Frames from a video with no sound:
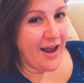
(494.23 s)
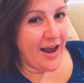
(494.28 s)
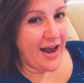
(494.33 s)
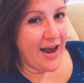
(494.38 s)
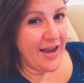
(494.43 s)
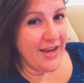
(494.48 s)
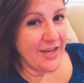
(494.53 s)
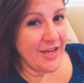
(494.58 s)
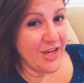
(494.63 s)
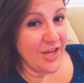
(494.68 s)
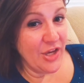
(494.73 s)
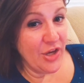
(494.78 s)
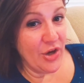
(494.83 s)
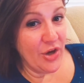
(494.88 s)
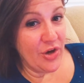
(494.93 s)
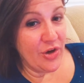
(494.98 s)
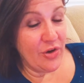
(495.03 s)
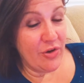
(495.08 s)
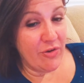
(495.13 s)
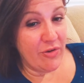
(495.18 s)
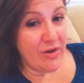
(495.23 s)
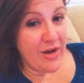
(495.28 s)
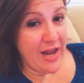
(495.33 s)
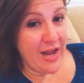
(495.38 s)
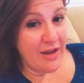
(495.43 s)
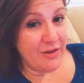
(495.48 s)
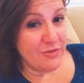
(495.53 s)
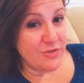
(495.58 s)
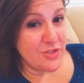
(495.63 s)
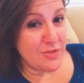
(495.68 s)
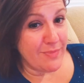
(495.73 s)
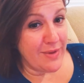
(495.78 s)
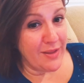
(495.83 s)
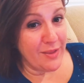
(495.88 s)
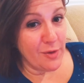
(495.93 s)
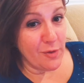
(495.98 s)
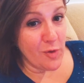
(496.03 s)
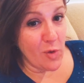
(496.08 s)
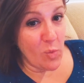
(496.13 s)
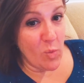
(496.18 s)
I can go down to my
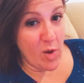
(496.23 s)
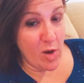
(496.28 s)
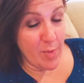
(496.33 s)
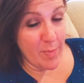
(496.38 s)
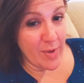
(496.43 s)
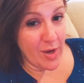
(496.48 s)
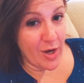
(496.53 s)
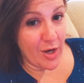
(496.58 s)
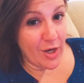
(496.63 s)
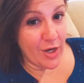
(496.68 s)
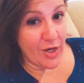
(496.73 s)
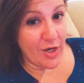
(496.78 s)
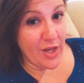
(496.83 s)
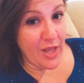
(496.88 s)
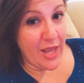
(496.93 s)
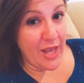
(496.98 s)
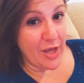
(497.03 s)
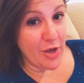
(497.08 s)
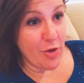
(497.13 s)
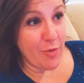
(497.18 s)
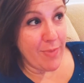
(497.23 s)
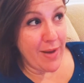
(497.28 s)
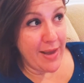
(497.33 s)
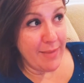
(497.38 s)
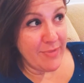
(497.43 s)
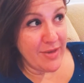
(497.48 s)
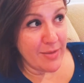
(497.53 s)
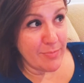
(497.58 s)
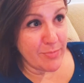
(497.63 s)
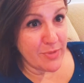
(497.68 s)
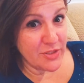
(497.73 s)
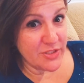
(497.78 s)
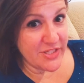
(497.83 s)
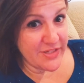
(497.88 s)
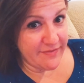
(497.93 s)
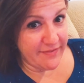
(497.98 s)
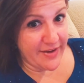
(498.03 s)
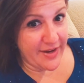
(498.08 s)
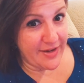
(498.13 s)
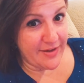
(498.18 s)
local Walmart and go buy me a
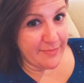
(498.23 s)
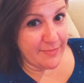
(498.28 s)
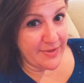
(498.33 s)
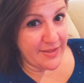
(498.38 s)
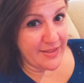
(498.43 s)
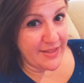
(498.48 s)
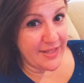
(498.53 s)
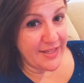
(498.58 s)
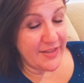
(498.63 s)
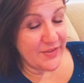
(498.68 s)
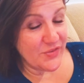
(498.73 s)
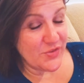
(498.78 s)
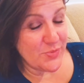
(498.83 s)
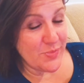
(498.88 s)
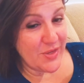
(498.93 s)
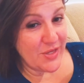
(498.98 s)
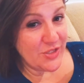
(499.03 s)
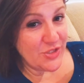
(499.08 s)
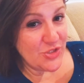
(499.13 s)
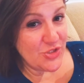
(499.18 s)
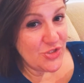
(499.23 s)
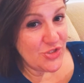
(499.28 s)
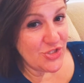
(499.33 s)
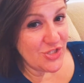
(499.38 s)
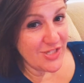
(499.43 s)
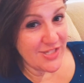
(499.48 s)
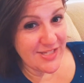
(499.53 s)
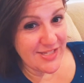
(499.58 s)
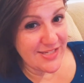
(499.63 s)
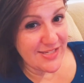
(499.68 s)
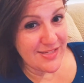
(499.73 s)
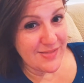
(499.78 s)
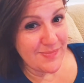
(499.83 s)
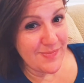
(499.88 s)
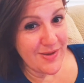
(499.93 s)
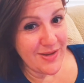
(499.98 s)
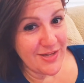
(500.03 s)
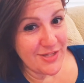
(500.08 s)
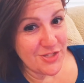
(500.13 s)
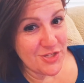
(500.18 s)
multivitamin that gives me just as
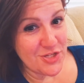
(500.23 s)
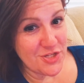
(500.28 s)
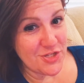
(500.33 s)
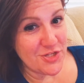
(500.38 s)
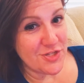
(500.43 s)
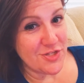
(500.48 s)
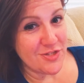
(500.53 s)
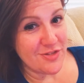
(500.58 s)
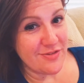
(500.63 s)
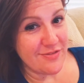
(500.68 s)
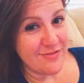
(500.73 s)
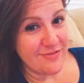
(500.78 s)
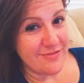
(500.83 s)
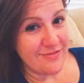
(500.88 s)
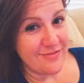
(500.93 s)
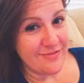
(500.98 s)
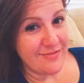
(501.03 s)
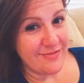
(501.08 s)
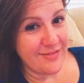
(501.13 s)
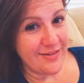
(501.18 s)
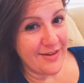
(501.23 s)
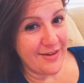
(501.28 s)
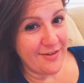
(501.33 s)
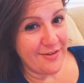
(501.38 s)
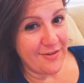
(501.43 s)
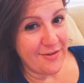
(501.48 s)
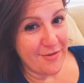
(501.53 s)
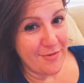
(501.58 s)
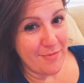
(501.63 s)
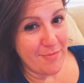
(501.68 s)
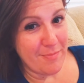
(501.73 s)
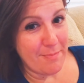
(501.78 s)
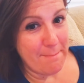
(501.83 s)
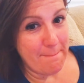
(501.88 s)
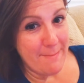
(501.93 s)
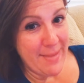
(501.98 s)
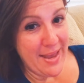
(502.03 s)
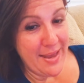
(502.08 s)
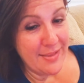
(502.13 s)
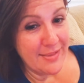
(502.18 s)
much, you know,
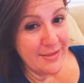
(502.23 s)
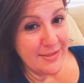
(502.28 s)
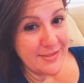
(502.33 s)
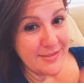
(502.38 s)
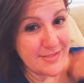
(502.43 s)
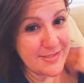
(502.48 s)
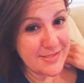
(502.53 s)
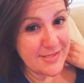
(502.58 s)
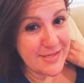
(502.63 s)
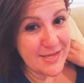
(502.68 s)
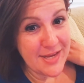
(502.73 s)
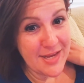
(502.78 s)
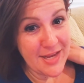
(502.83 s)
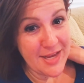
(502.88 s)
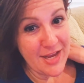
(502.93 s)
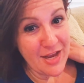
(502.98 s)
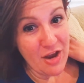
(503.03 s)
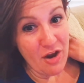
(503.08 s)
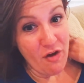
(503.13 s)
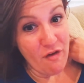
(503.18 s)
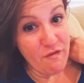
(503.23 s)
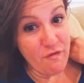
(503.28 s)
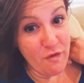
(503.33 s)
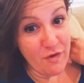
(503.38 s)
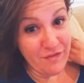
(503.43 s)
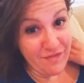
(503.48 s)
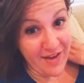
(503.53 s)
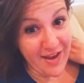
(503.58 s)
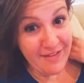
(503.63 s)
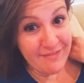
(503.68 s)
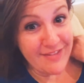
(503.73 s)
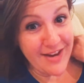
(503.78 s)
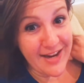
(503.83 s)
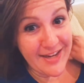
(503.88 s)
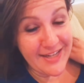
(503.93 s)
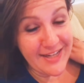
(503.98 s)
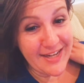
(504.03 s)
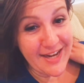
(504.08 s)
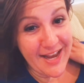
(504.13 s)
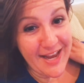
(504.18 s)
balance for
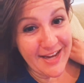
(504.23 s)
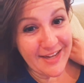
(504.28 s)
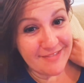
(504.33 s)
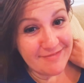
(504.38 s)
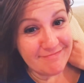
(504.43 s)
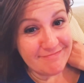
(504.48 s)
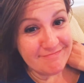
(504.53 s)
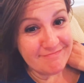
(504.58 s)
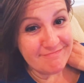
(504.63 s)
$5.99.